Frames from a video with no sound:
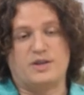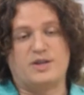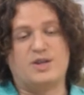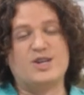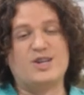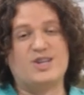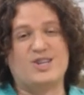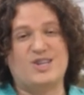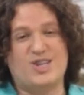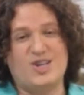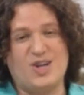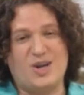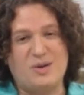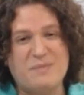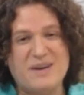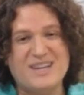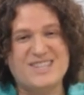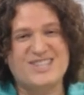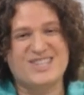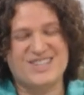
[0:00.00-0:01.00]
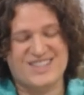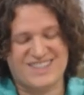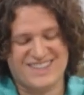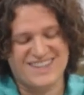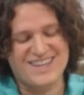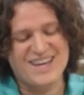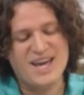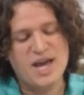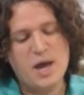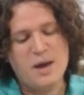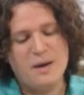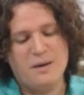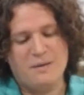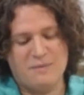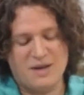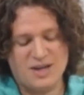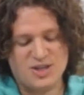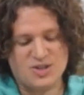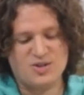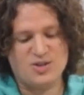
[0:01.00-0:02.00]
I should mention,
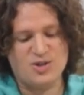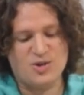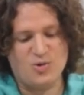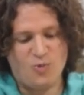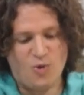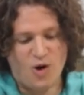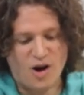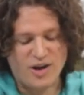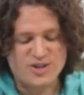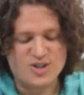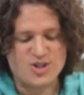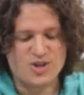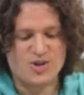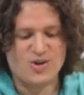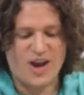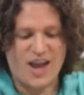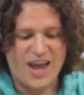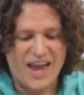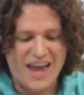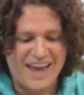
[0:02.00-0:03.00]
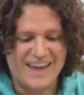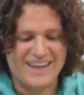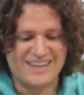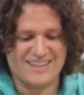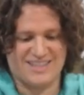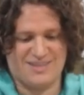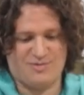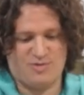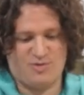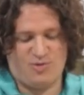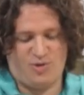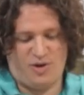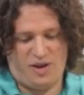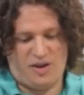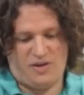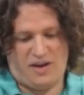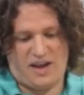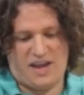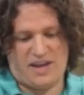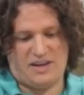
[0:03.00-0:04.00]
make sure you wash your hands before
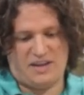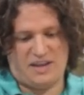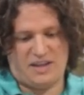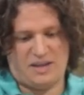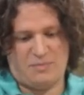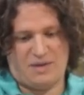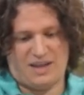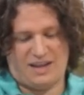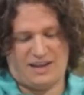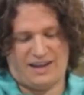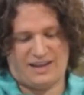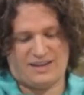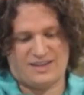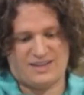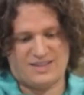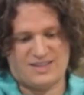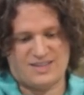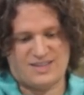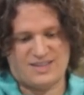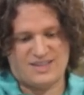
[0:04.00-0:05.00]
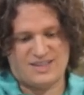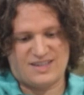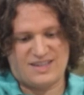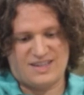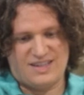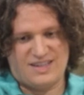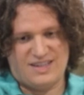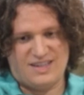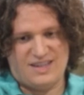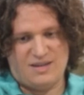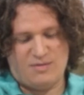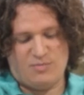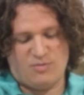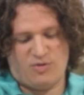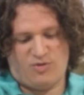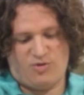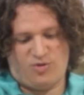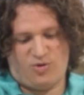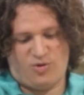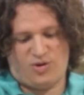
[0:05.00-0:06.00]
you're handling the meat like this,
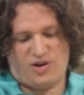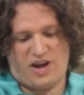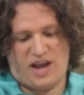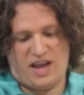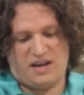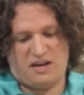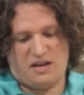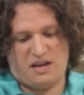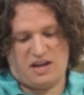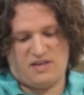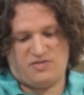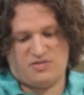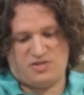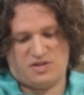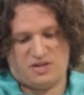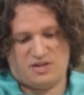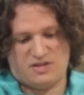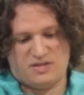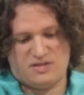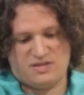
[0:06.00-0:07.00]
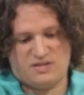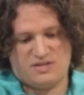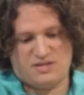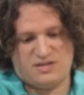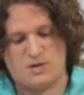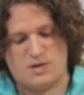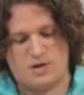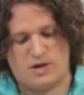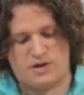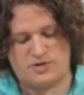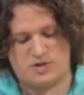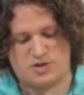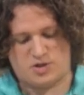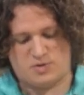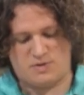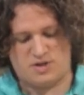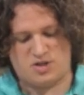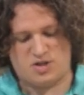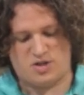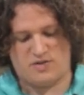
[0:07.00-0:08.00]
before and after. Also, I
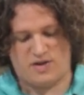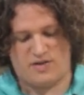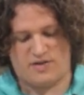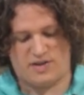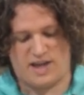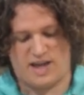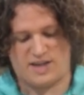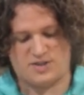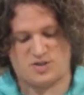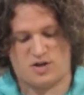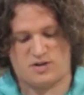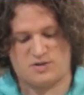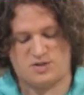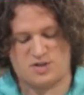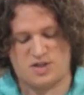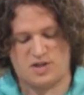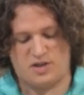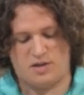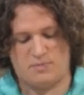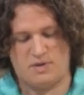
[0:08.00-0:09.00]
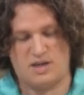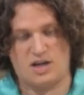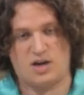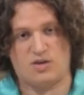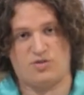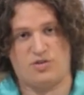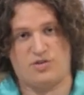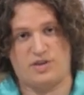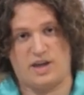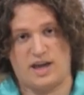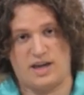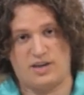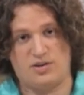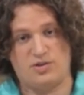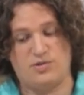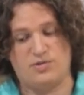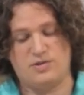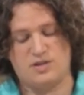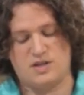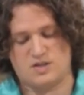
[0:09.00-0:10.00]
should mention, if you have a cast iron skillet, be careful of the
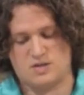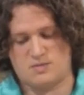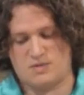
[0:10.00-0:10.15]
handle, because